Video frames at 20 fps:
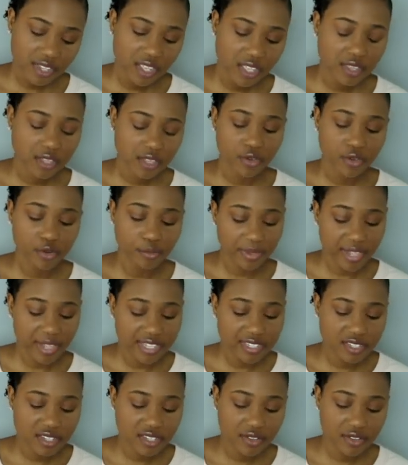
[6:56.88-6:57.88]
The Lord
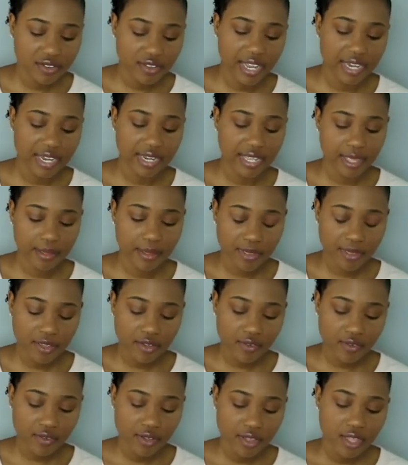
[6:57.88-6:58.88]
bless you and keep
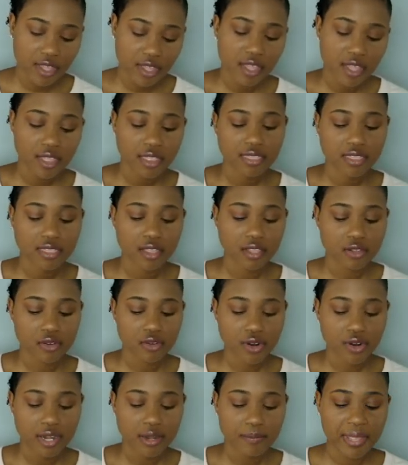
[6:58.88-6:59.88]
you. The
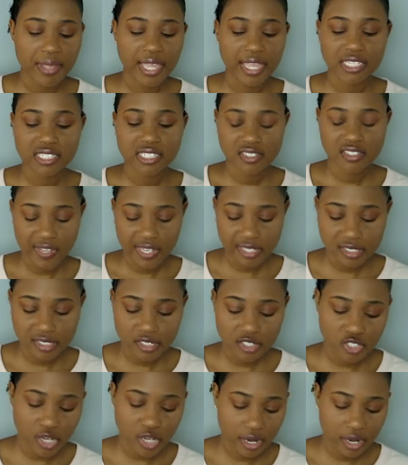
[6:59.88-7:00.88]
Lord make His face
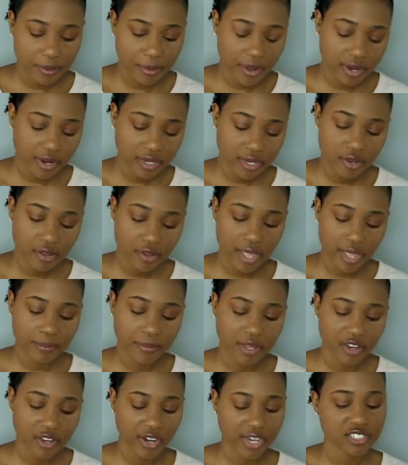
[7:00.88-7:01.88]
to shine upon you and
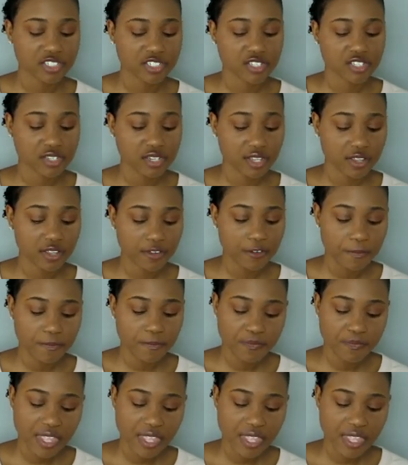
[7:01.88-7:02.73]
be gracious to you.